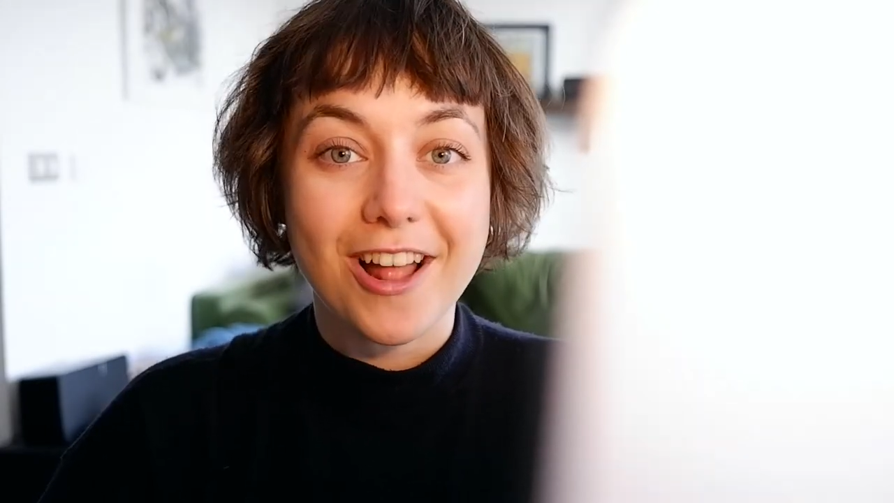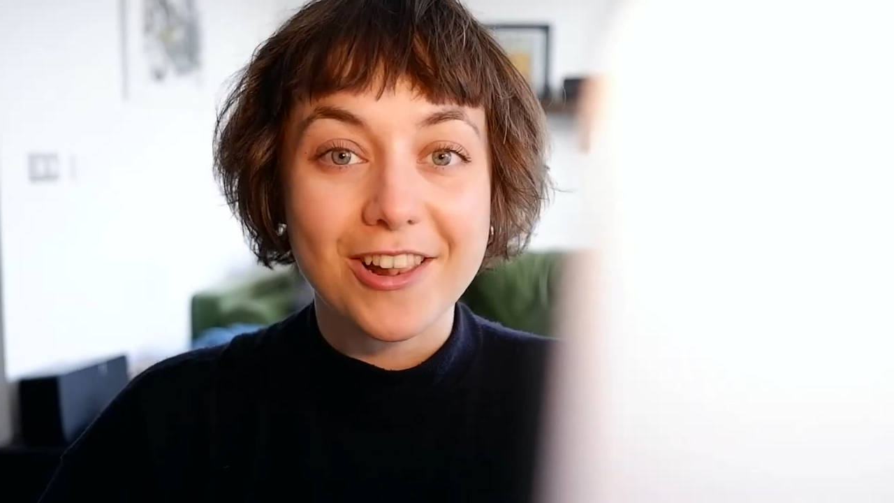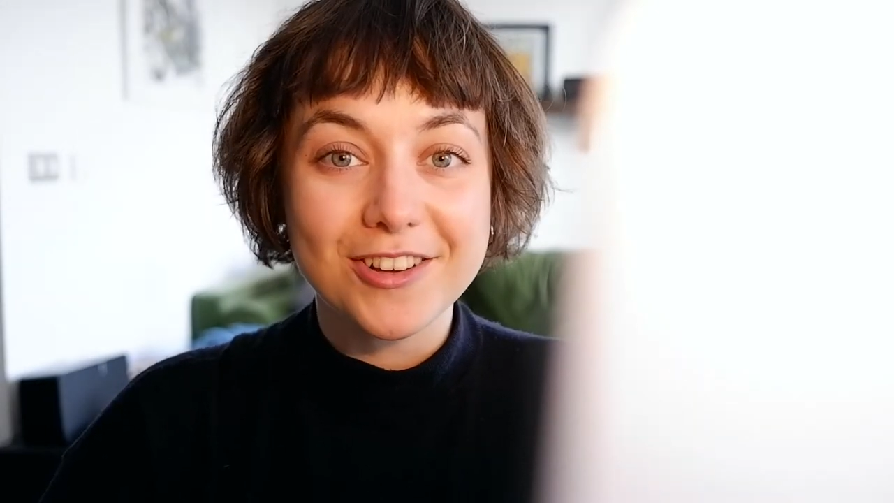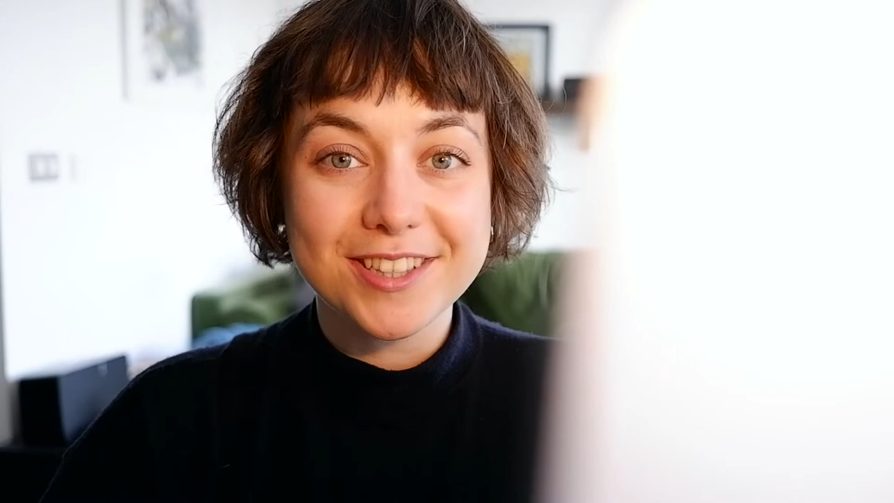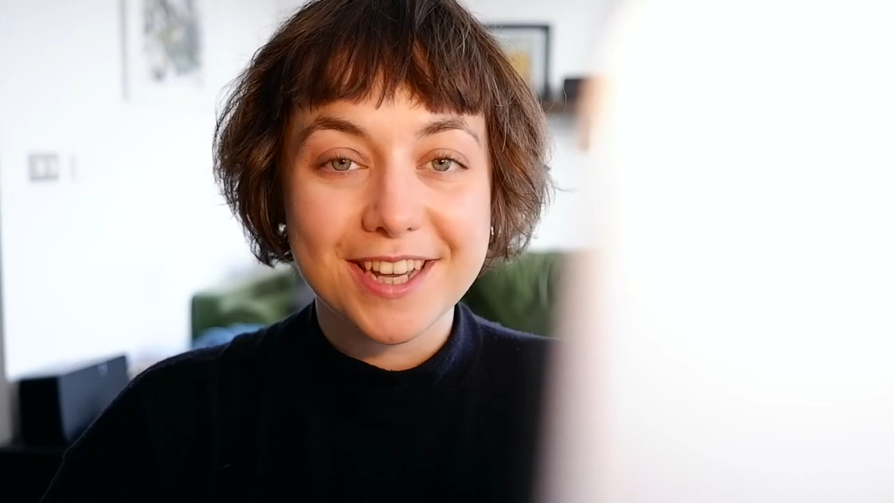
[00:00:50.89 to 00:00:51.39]

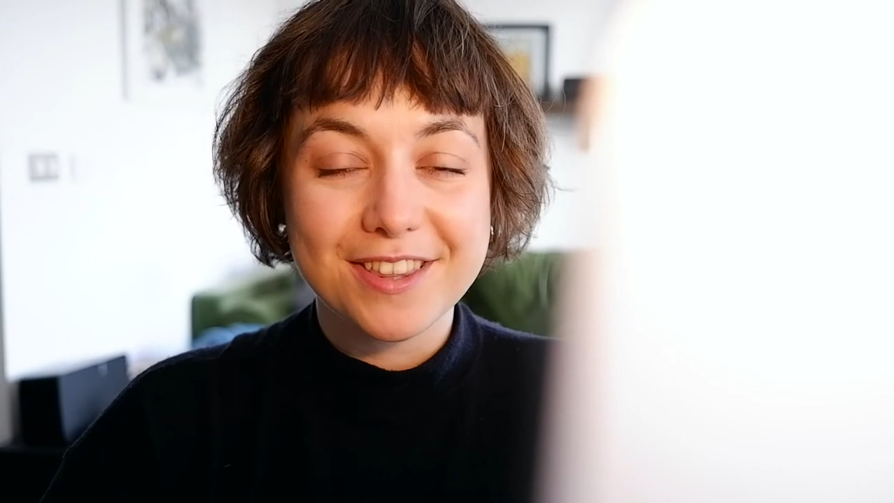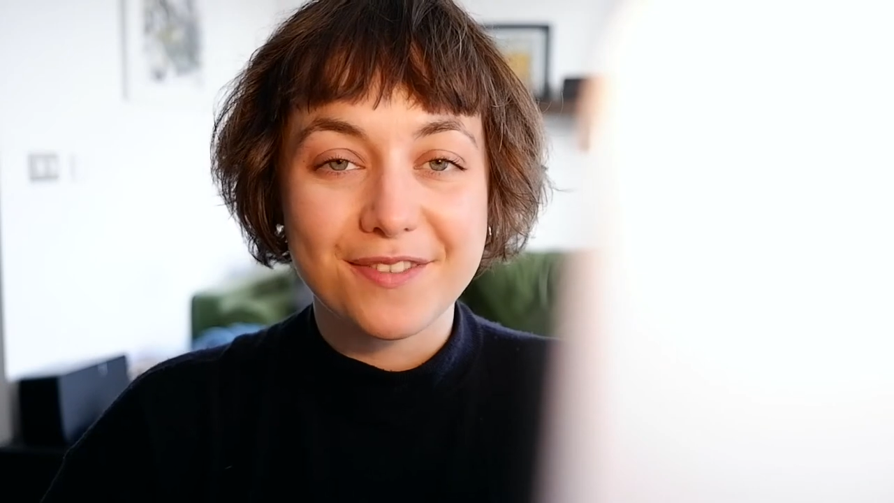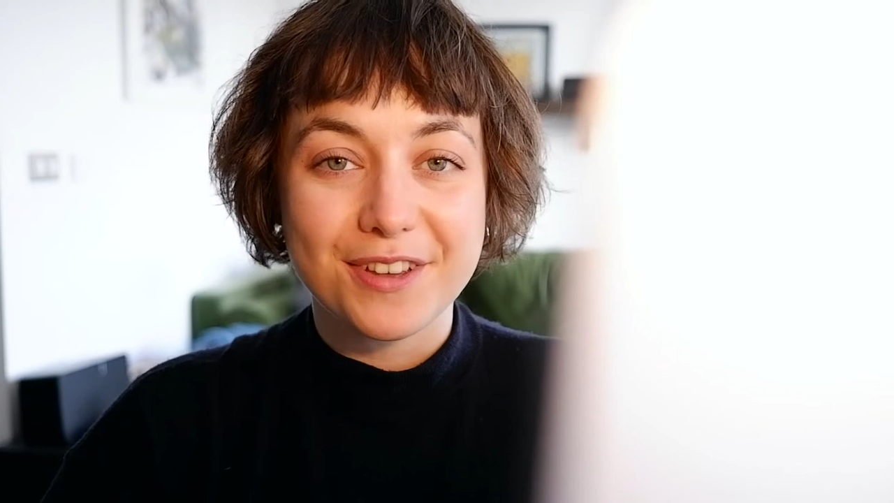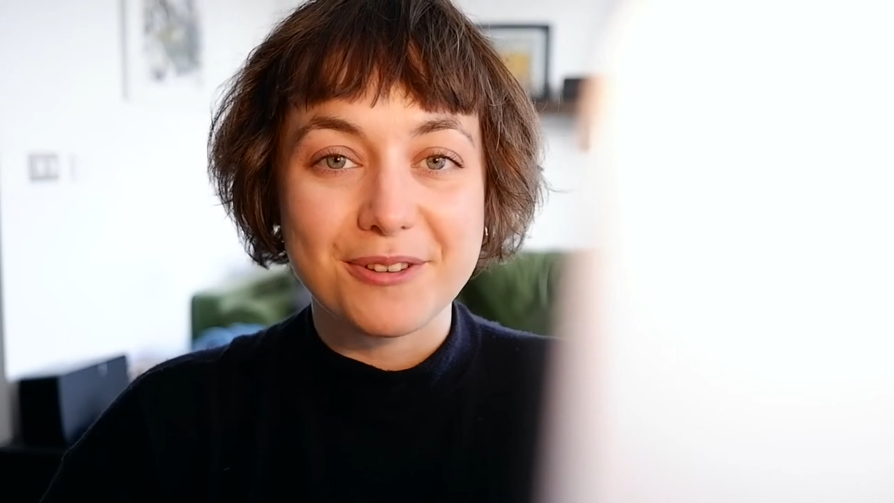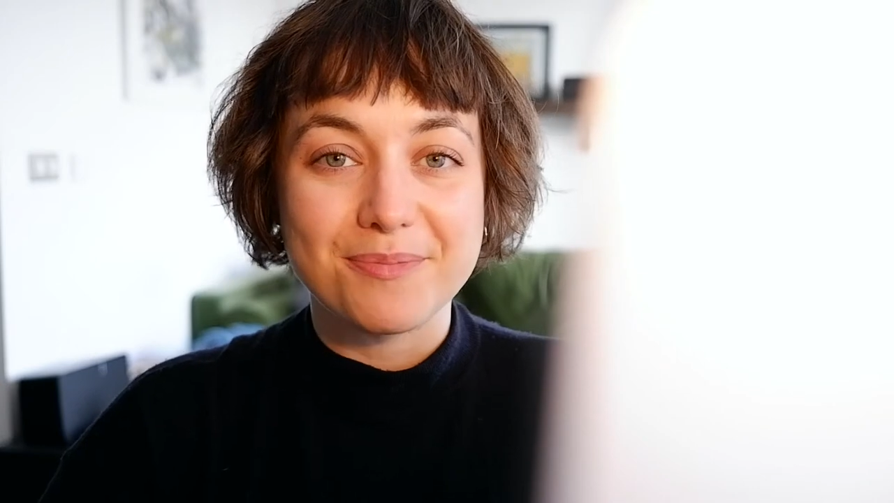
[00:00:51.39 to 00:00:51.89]
Alongside the
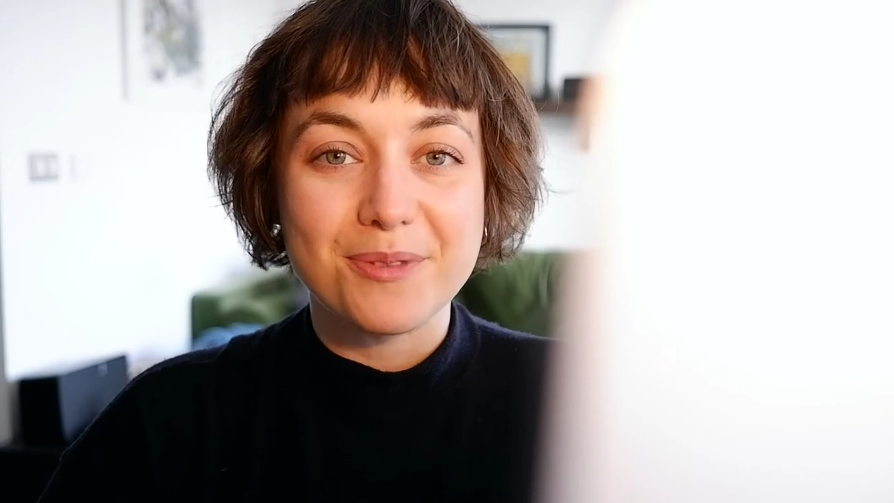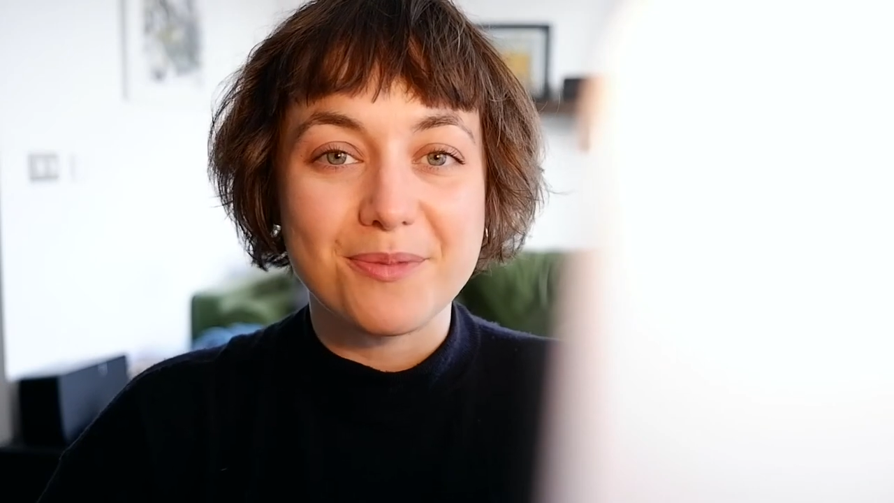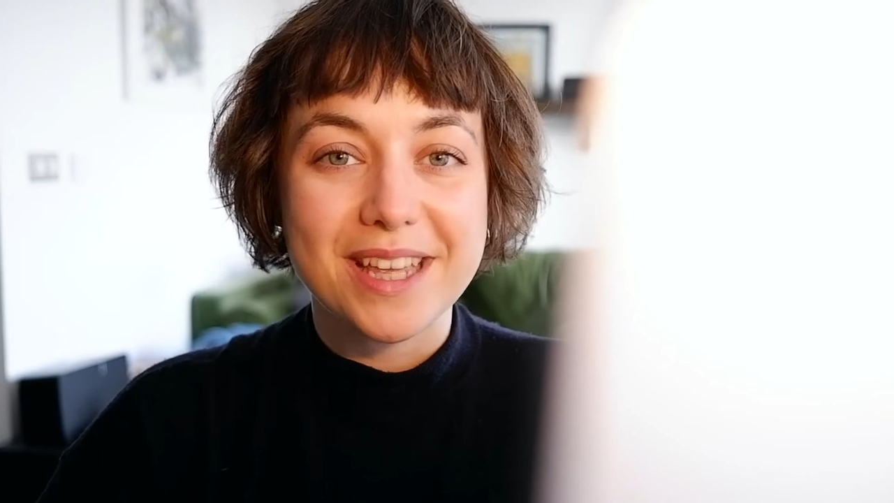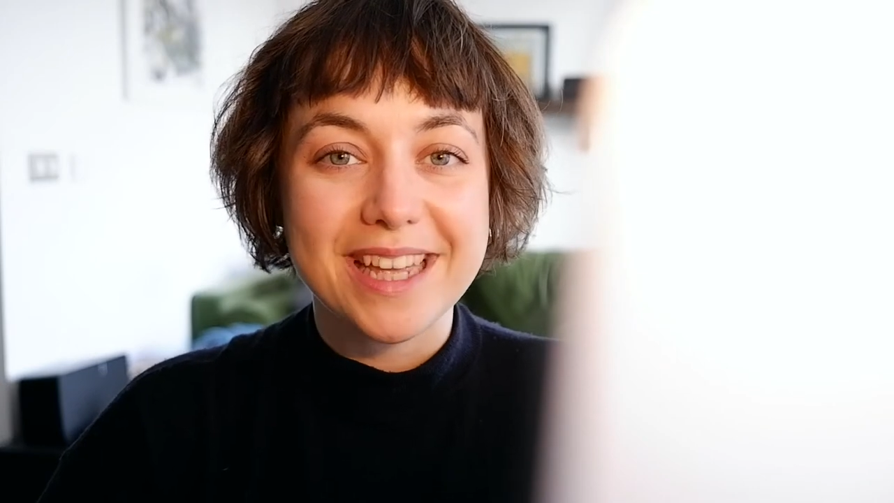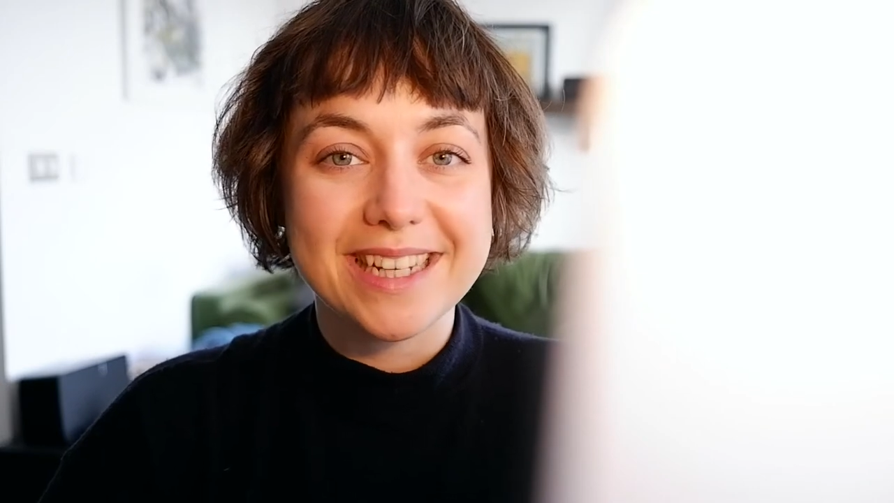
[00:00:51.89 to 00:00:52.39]
film,
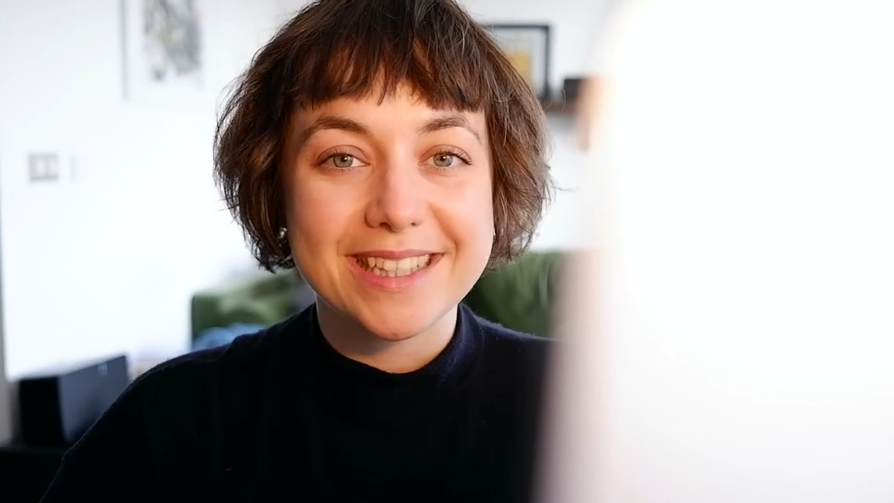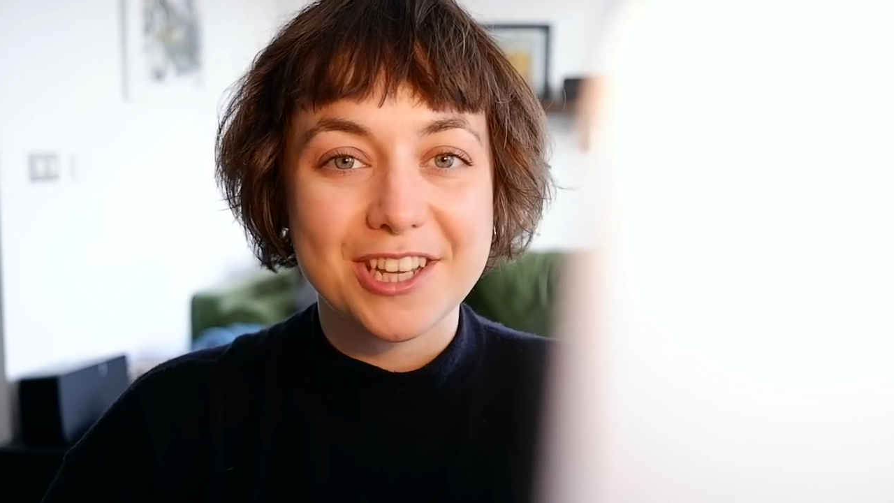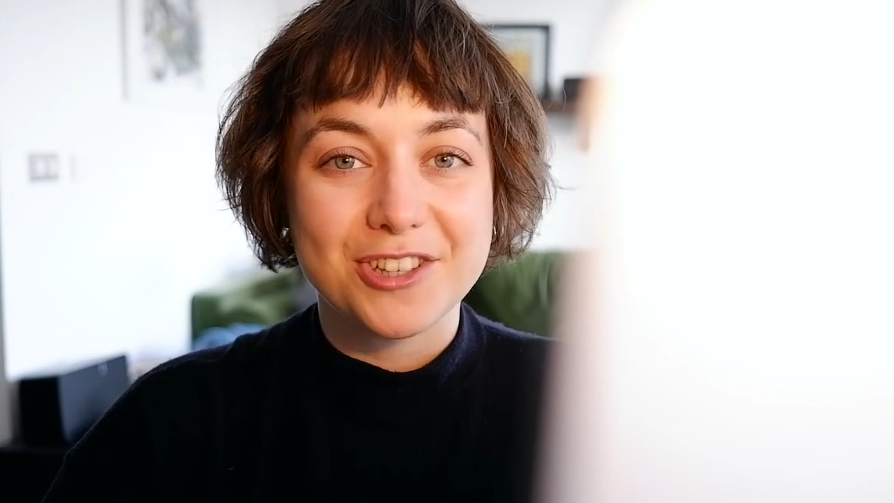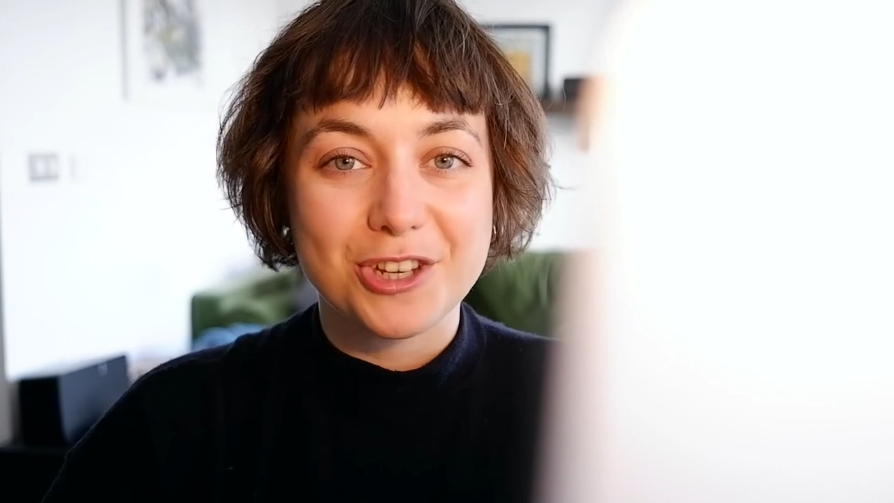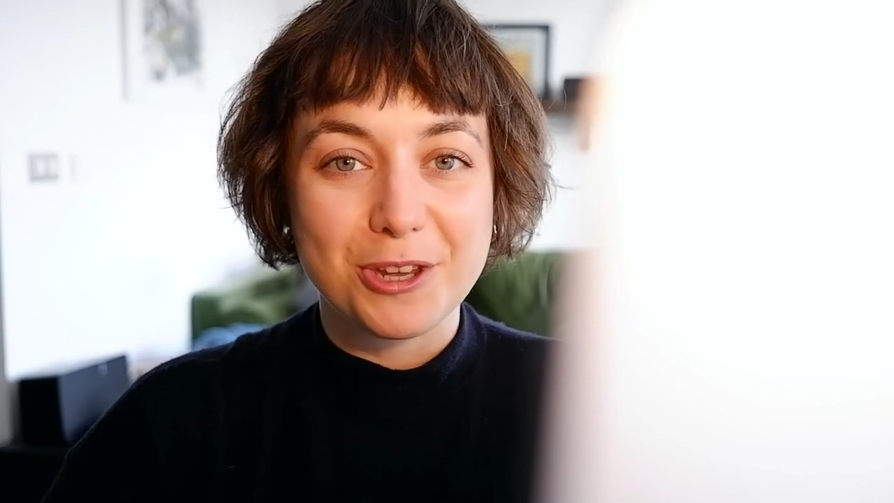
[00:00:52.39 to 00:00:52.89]
we're going to
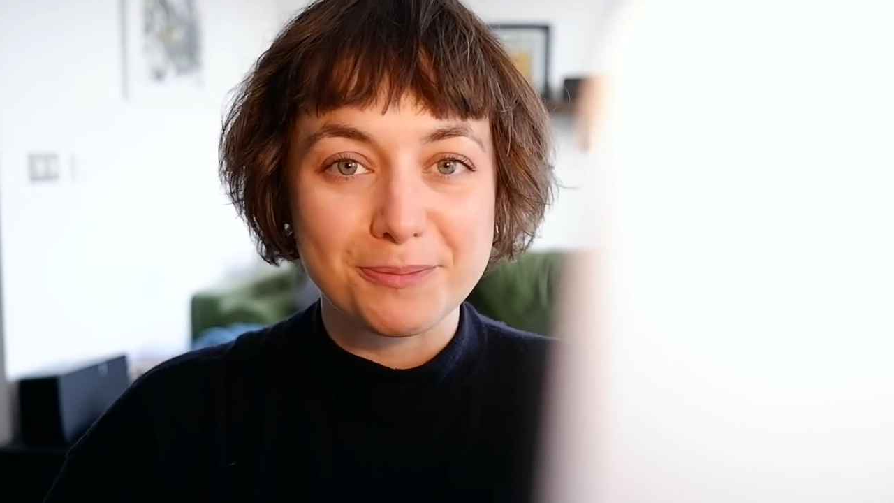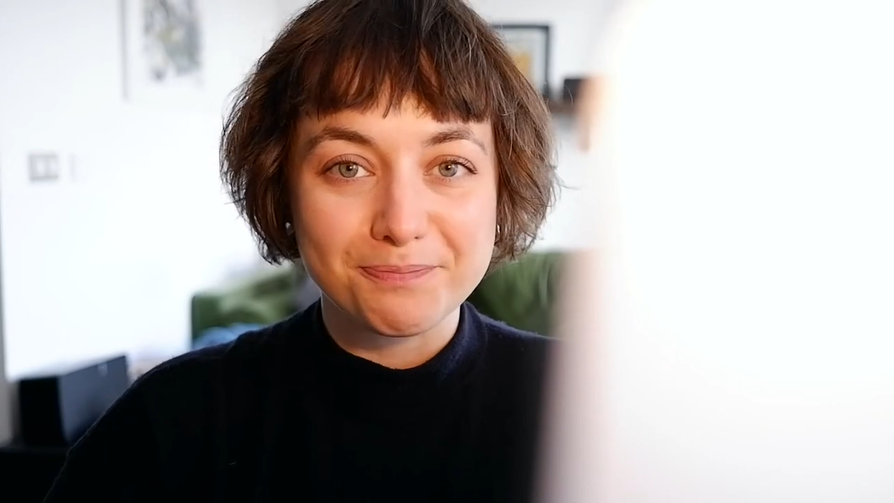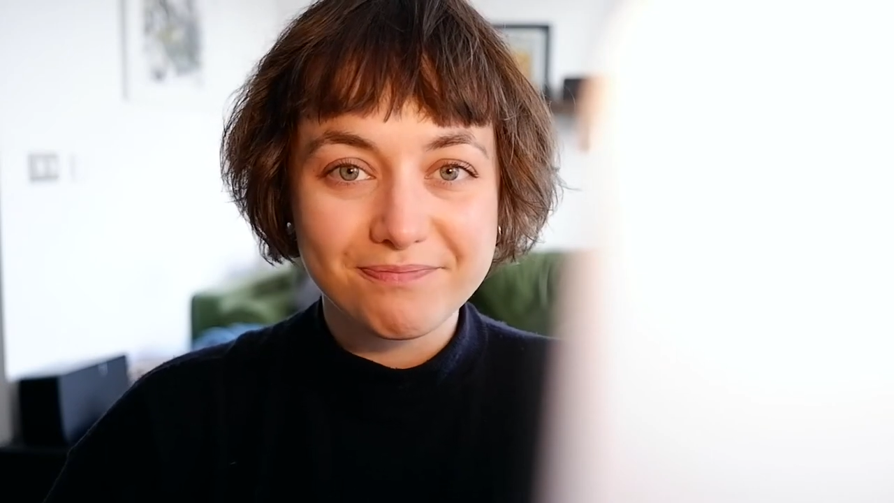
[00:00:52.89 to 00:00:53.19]
send you